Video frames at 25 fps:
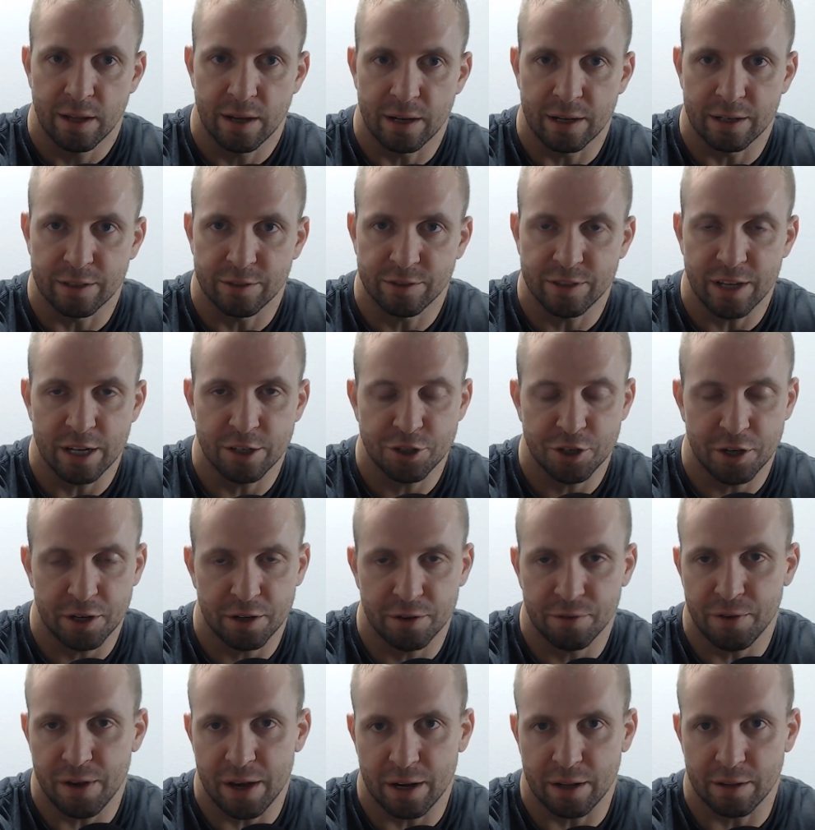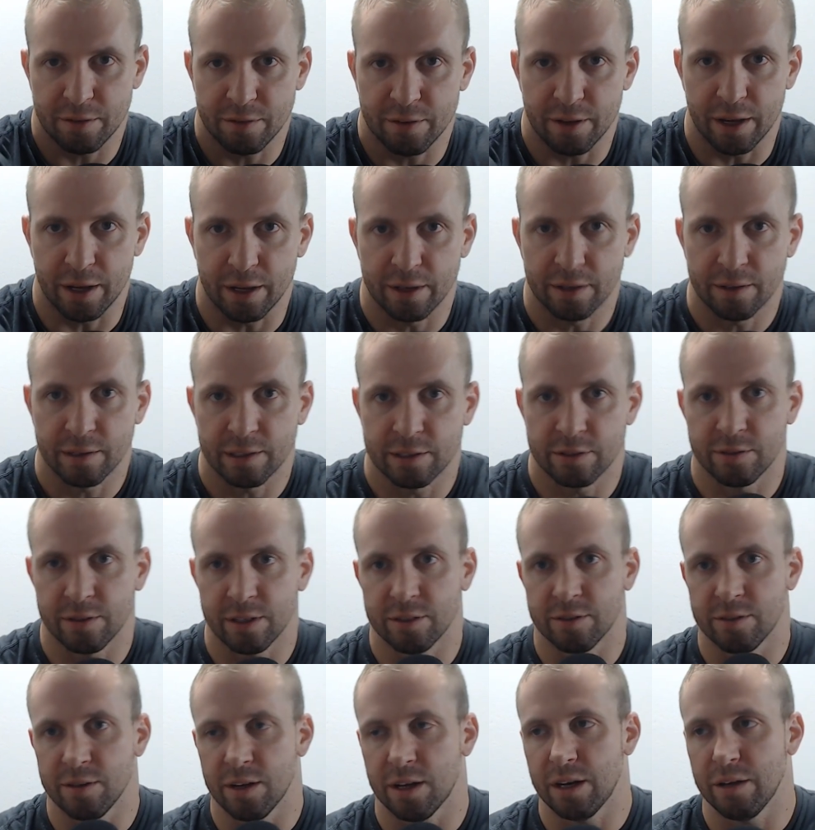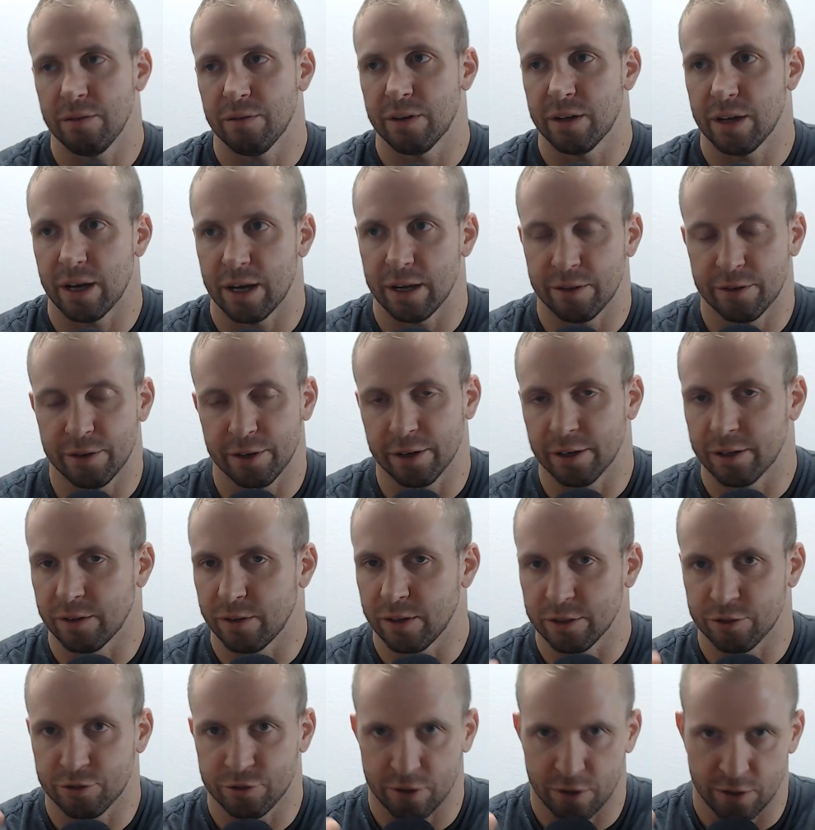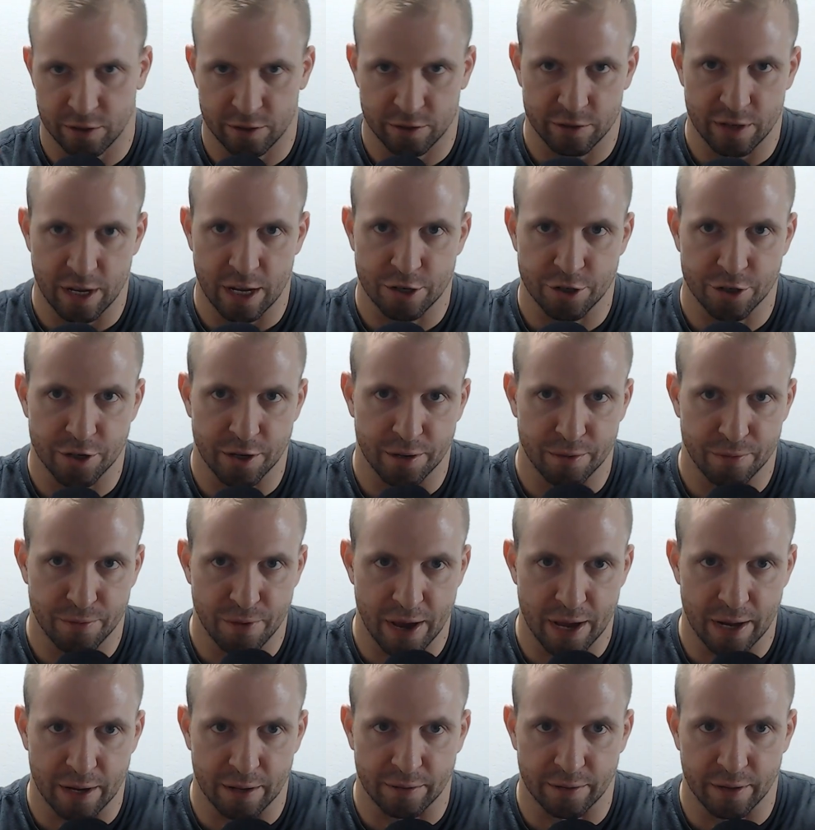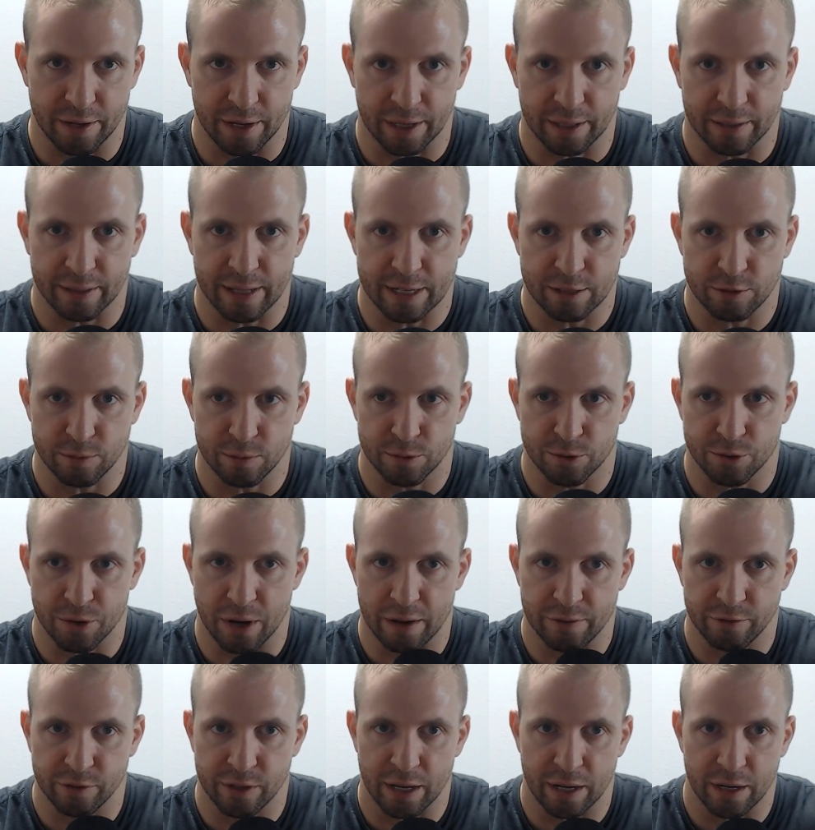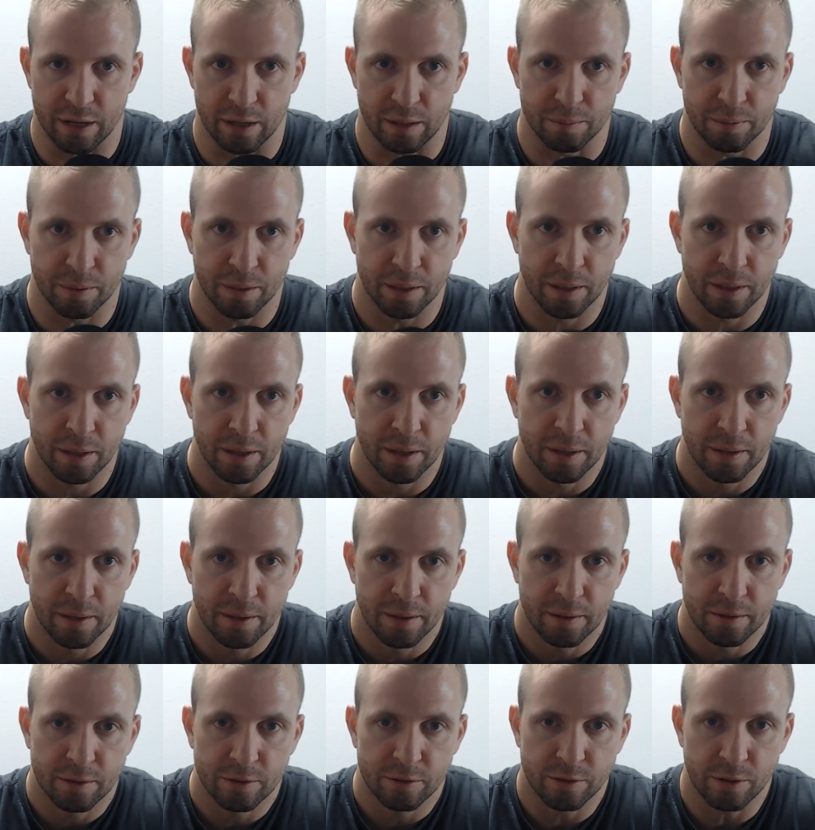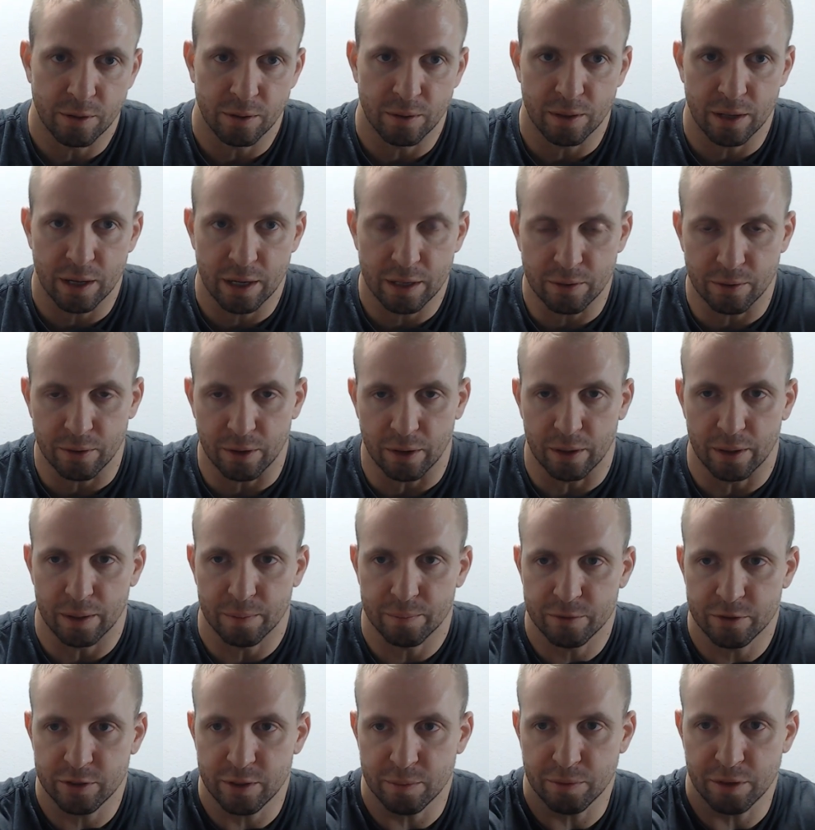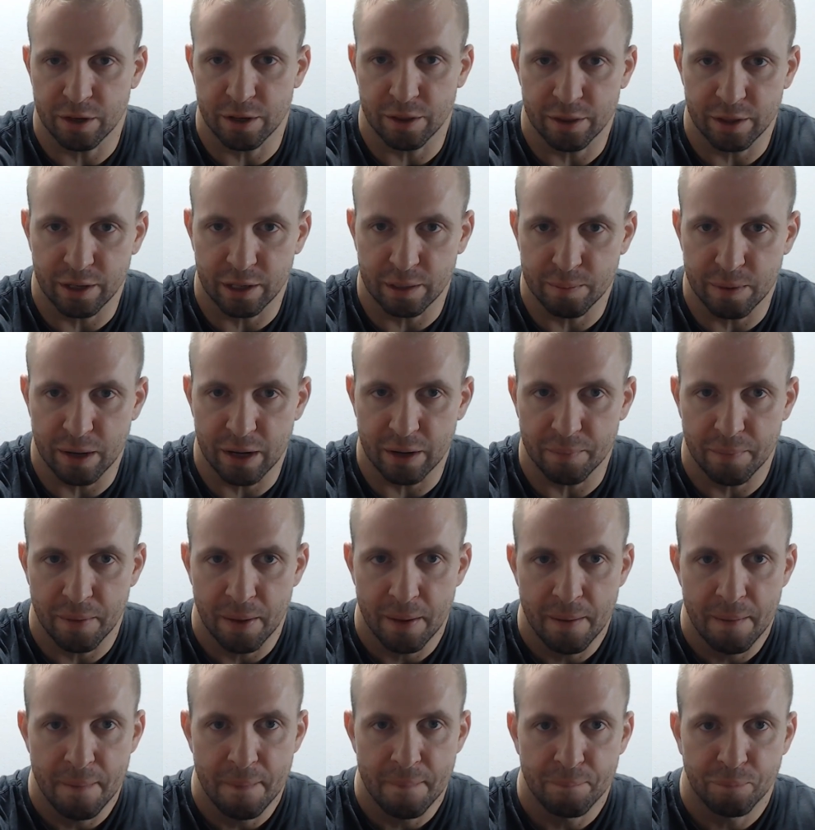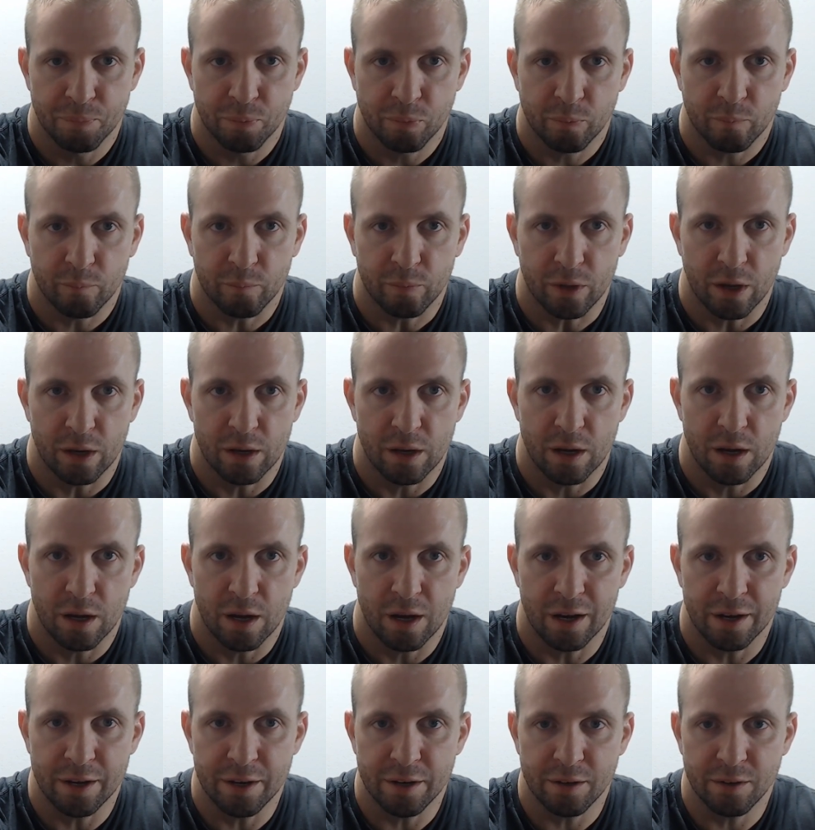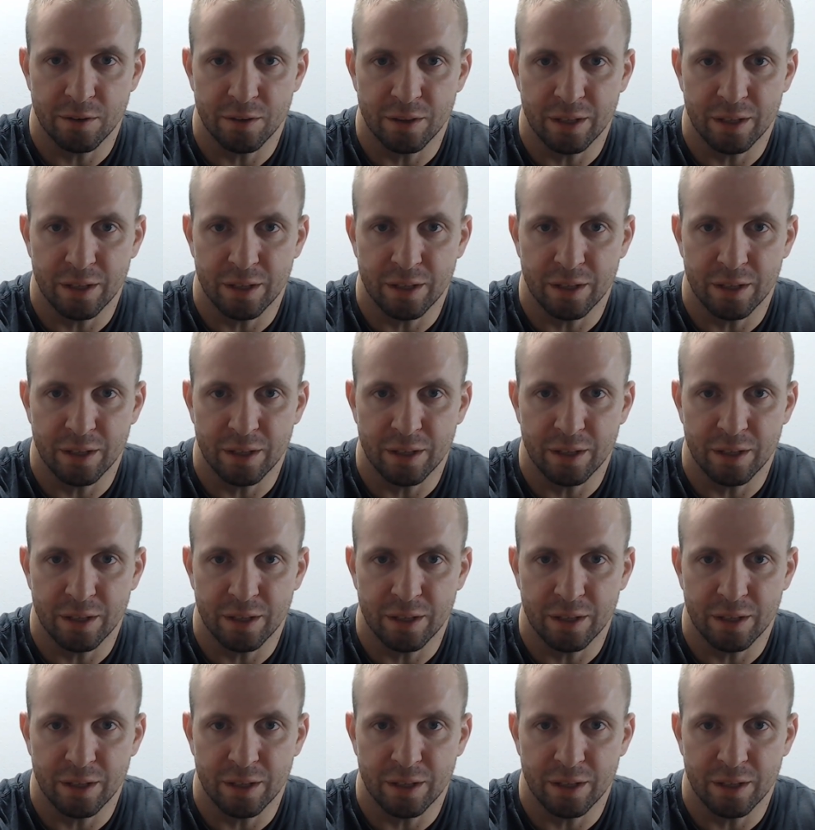saturated fat intake. It's not even dietary cholesterol, it's saturated fat intake. That's what drives that up. So I don't know. Something to think about. Iron